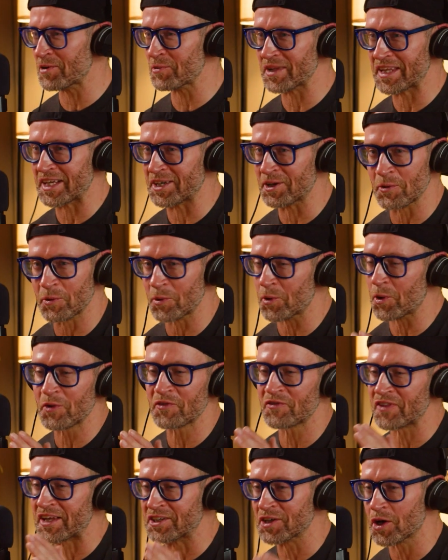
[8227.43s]
when they or if
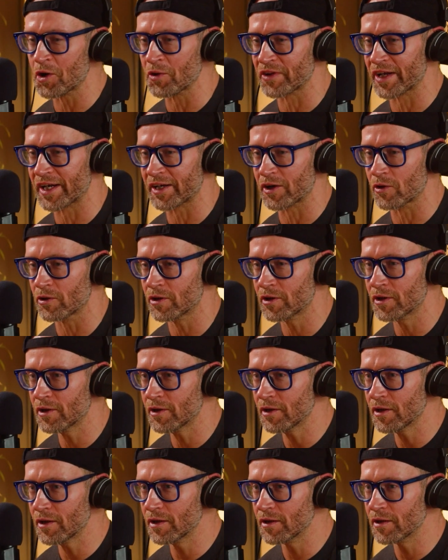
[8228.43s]
they don't, I go,
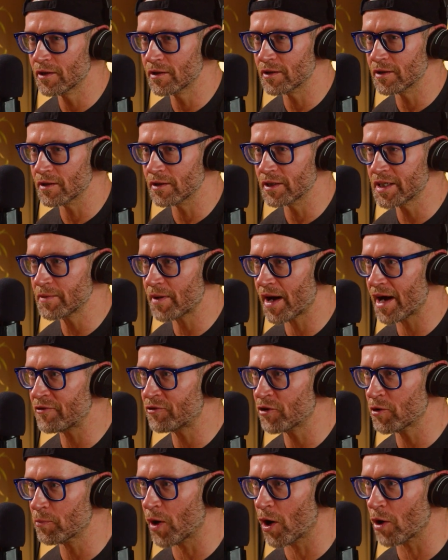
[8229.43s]
"Leave high
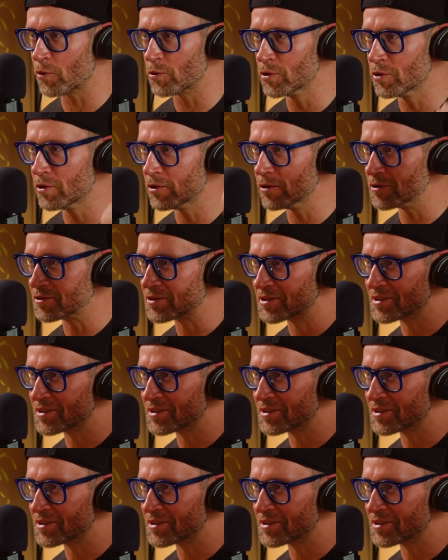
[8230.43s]
football rules.